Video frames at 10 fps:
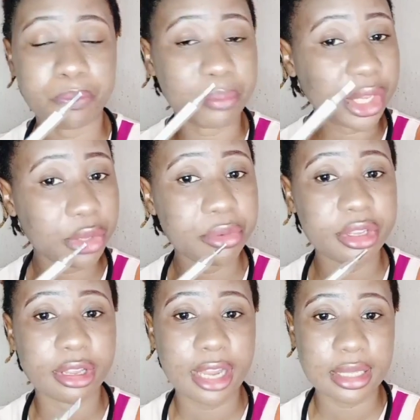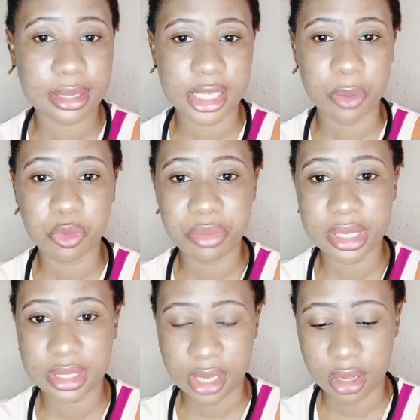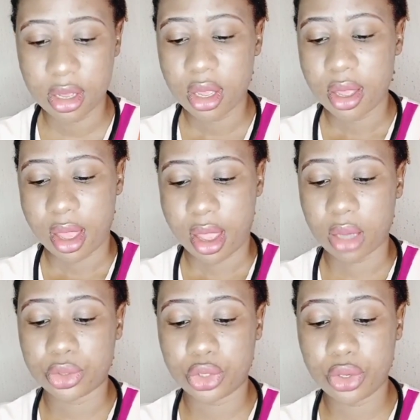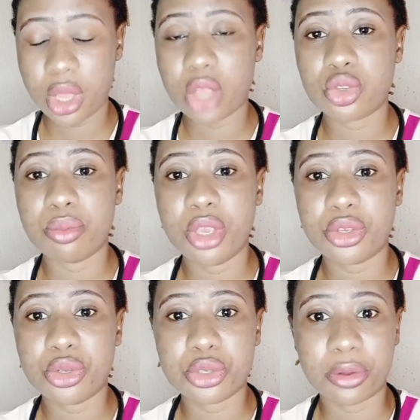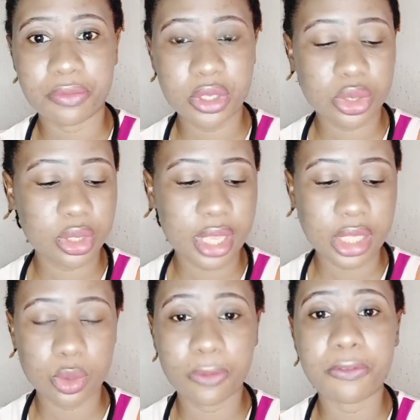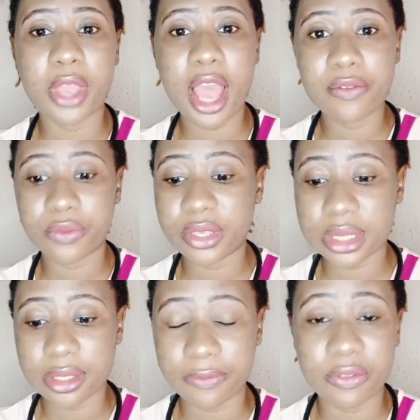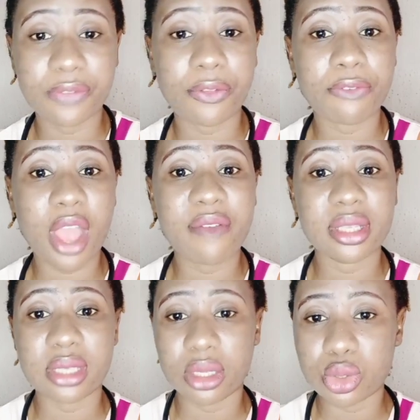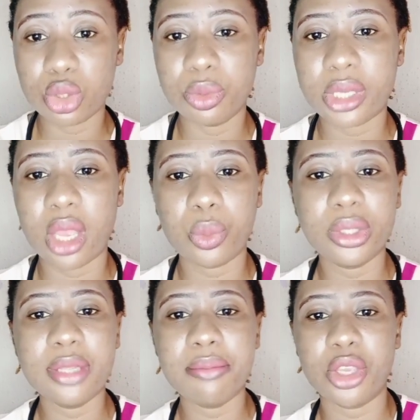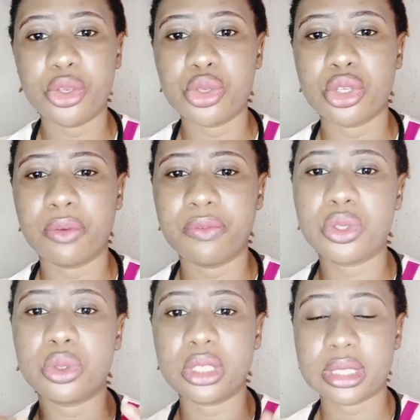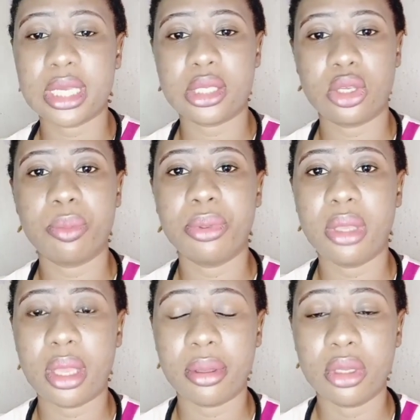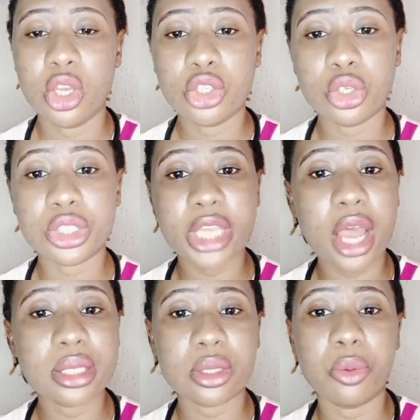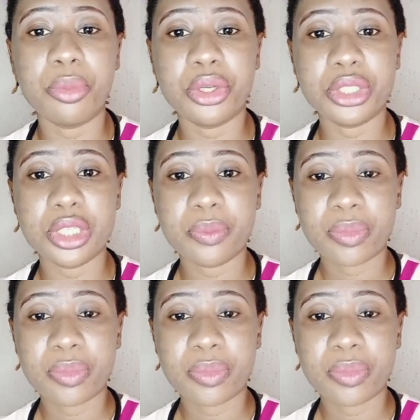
mercury in glass thermometer. I'll show you how to make use of it so that if you have it at home, you can quickly make use of it to detect your child's body